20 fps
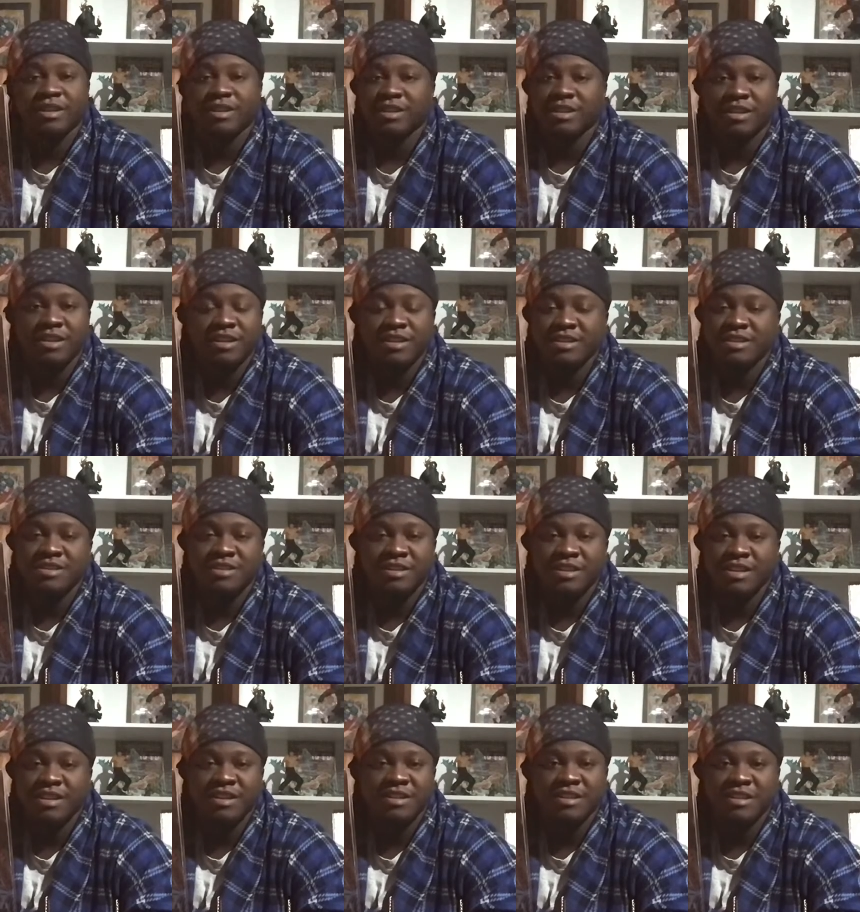
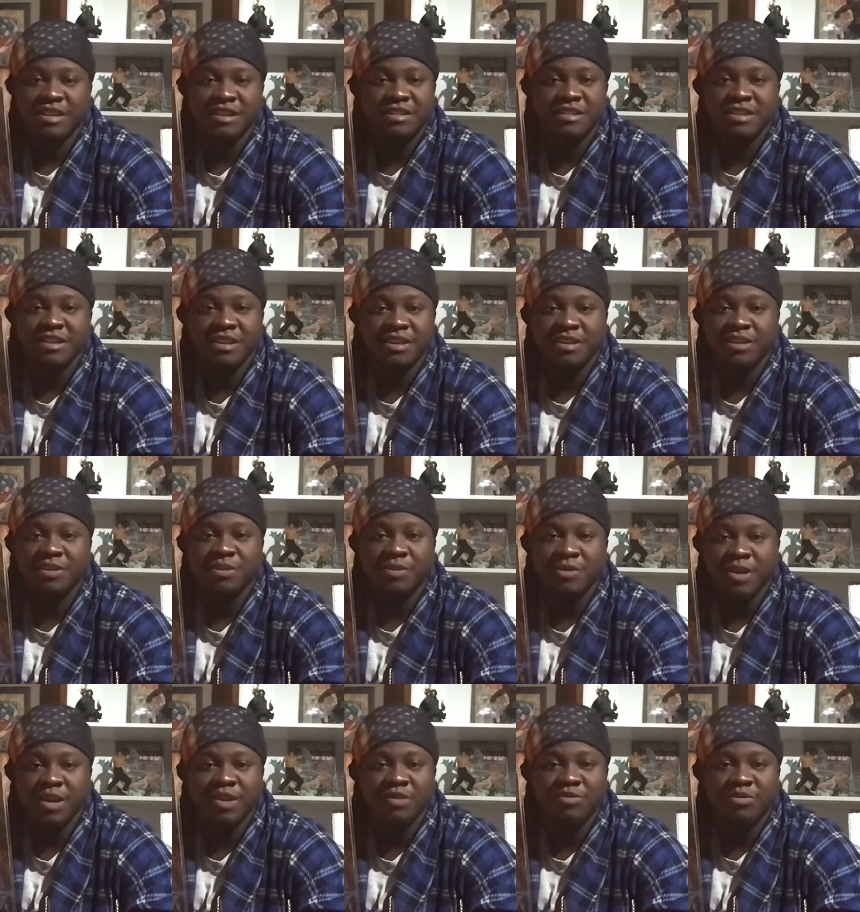he doesn't get
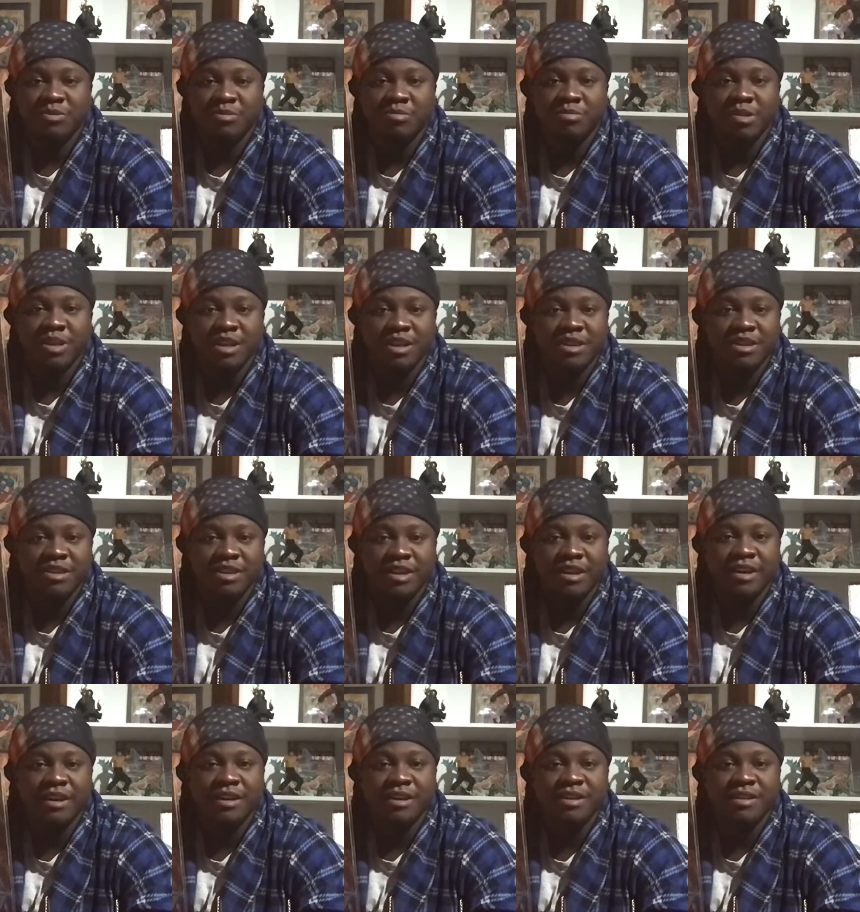away from being
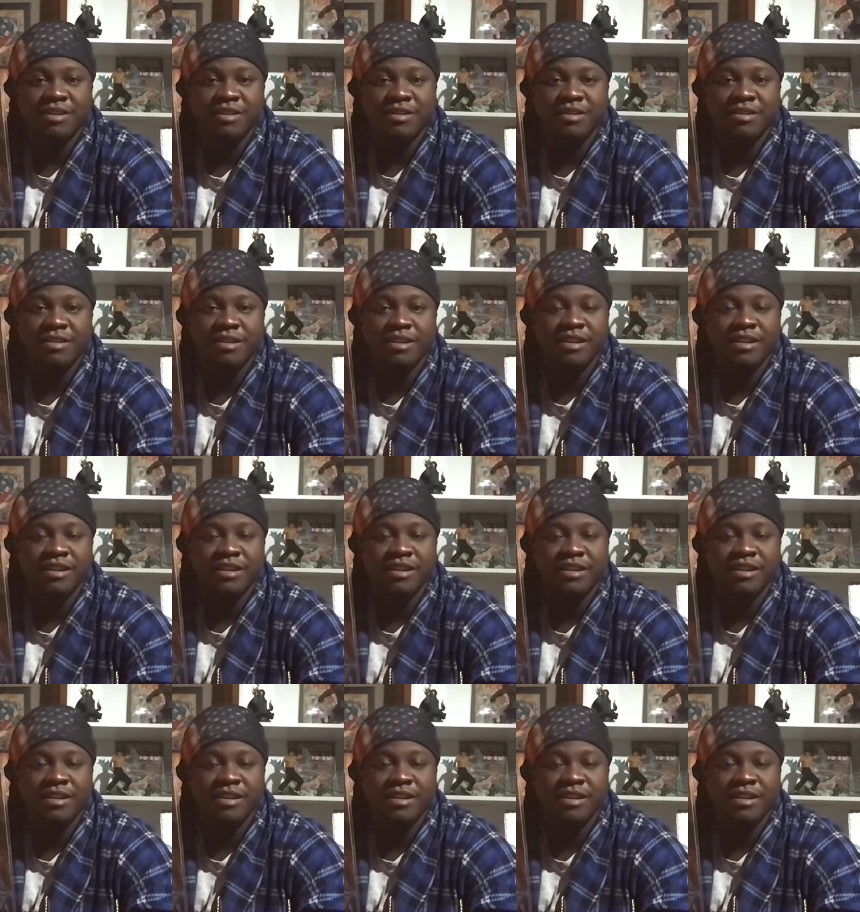that.